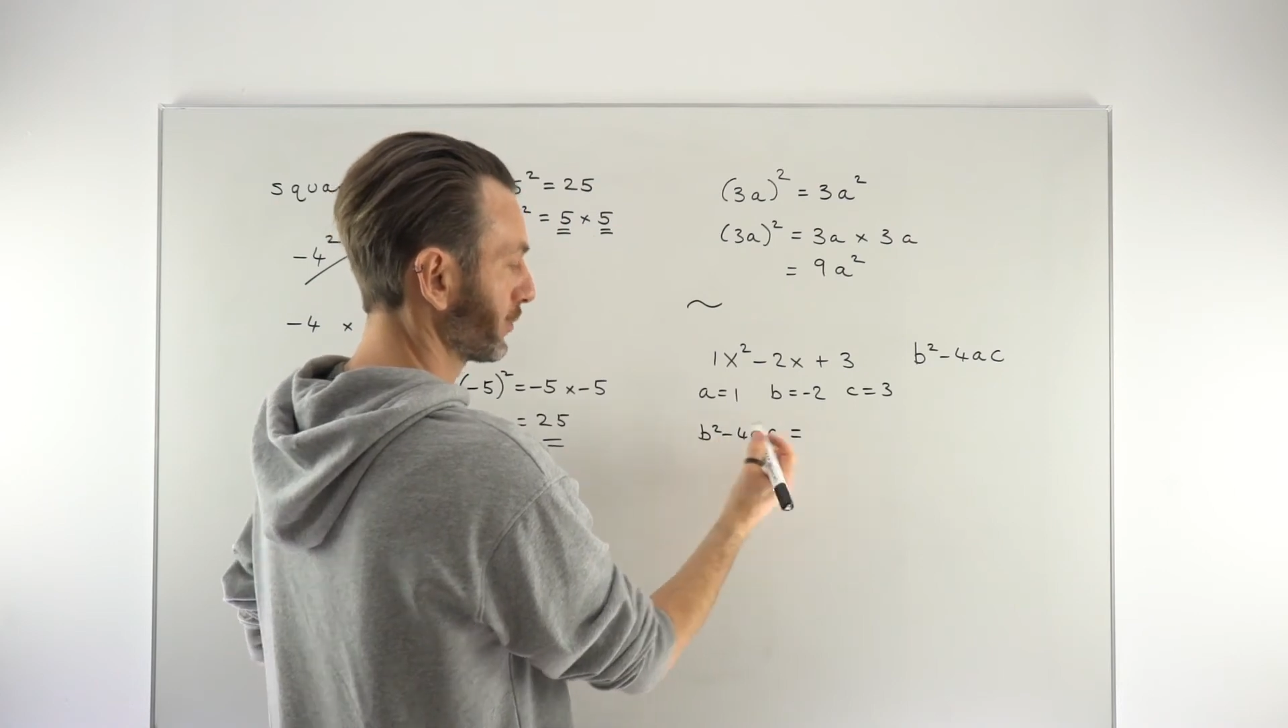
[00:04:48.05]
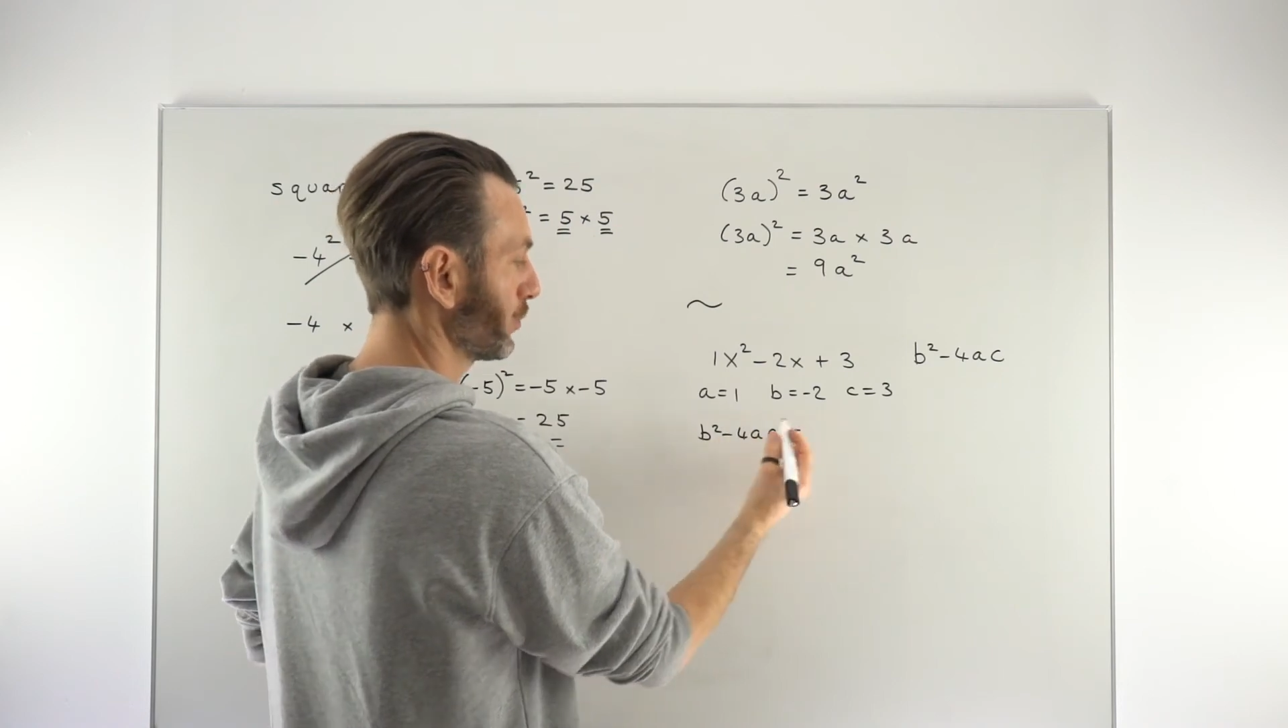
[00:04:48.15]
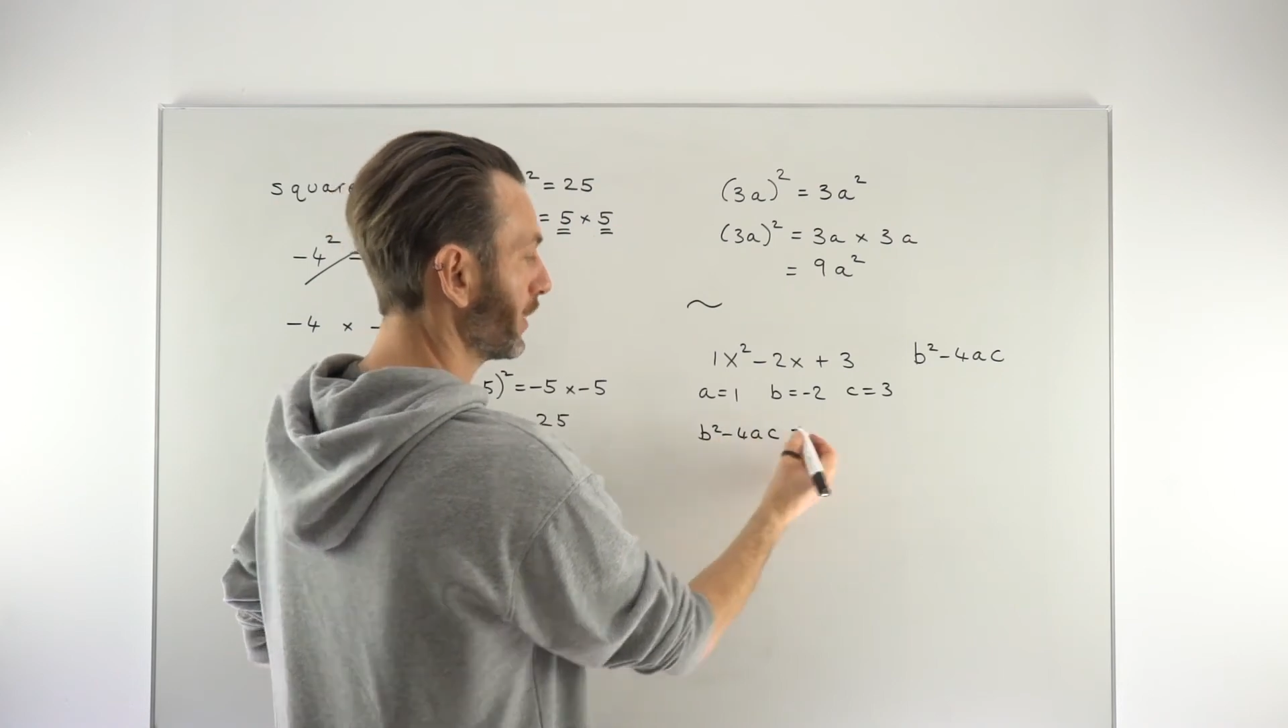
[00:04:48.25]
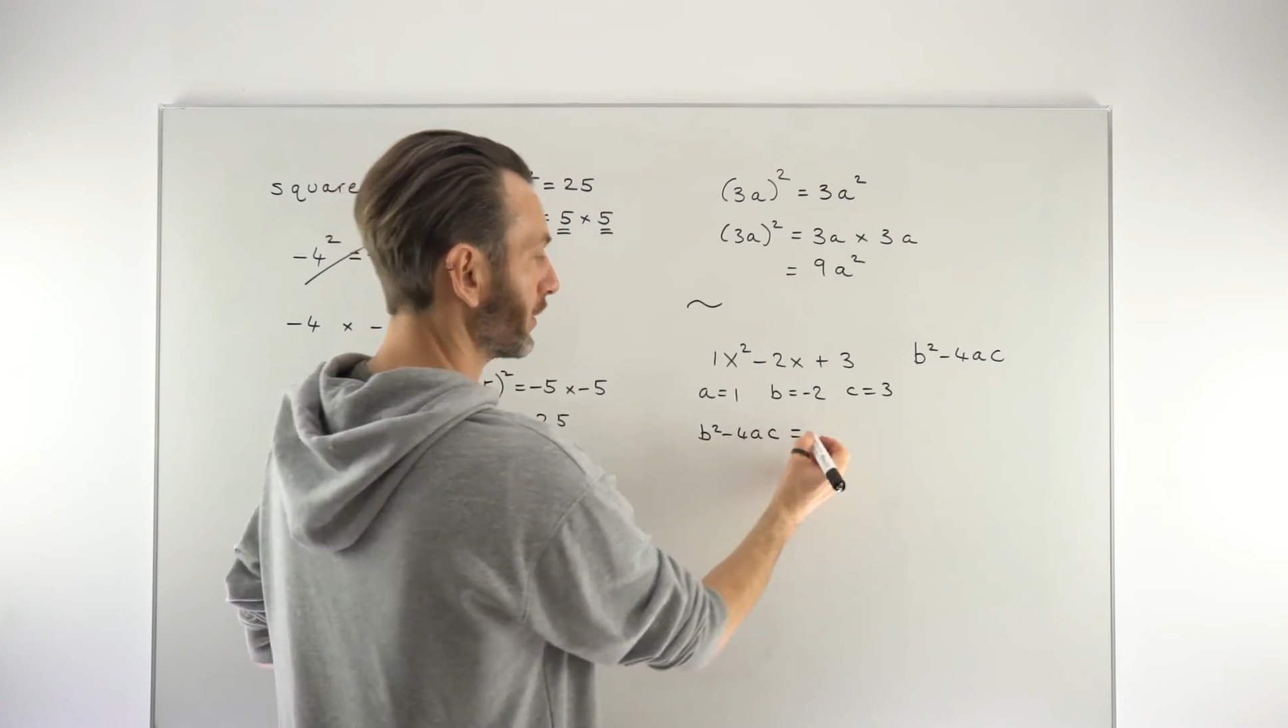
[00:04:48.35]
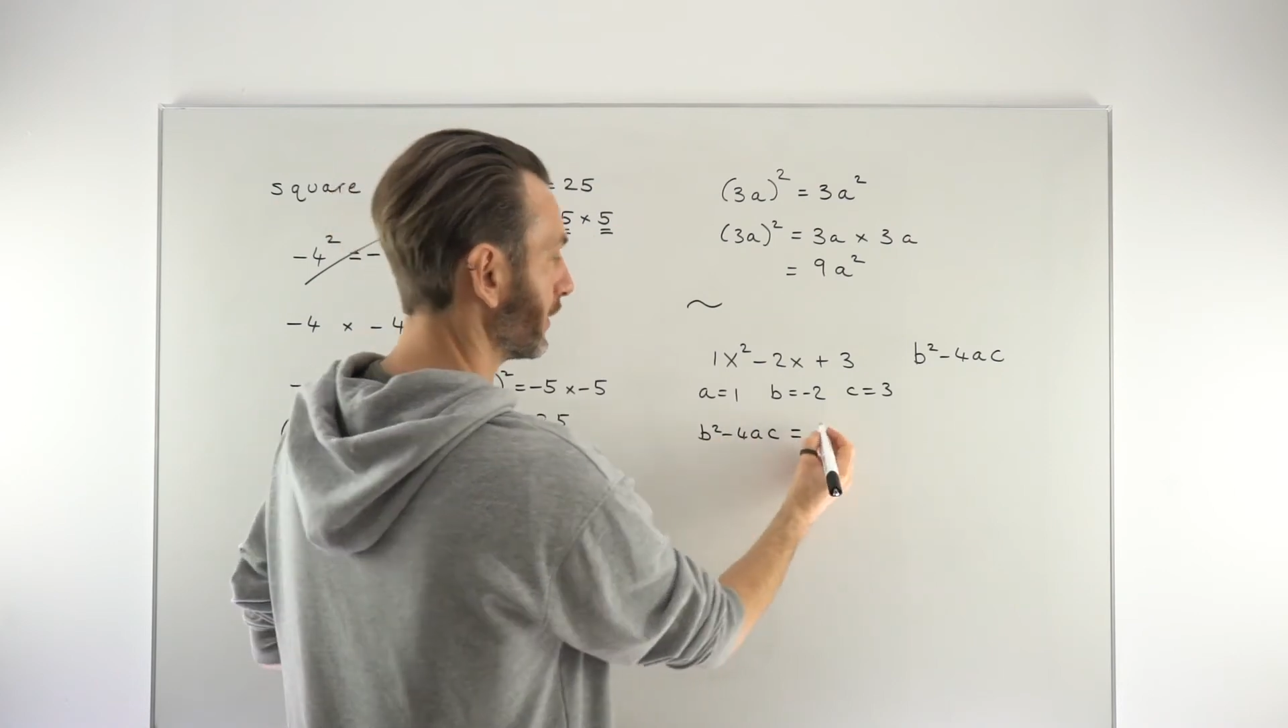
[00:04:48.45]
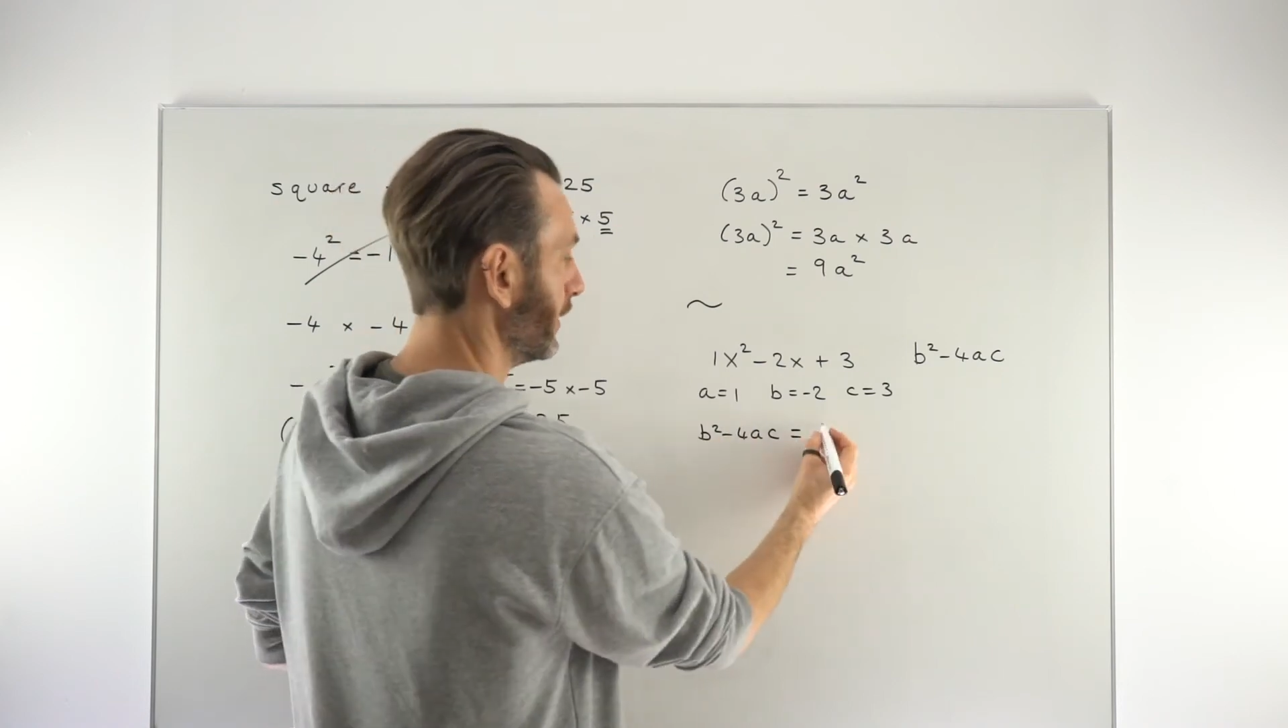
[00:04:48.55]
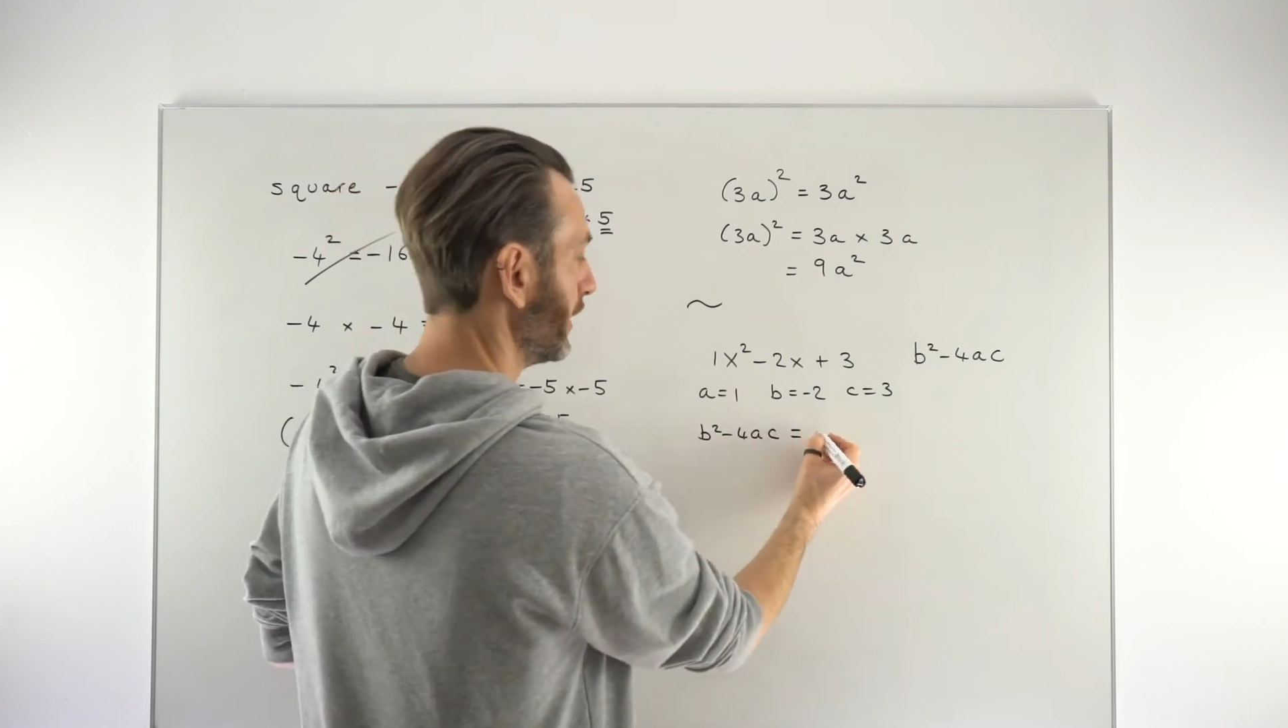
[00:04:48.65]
squared.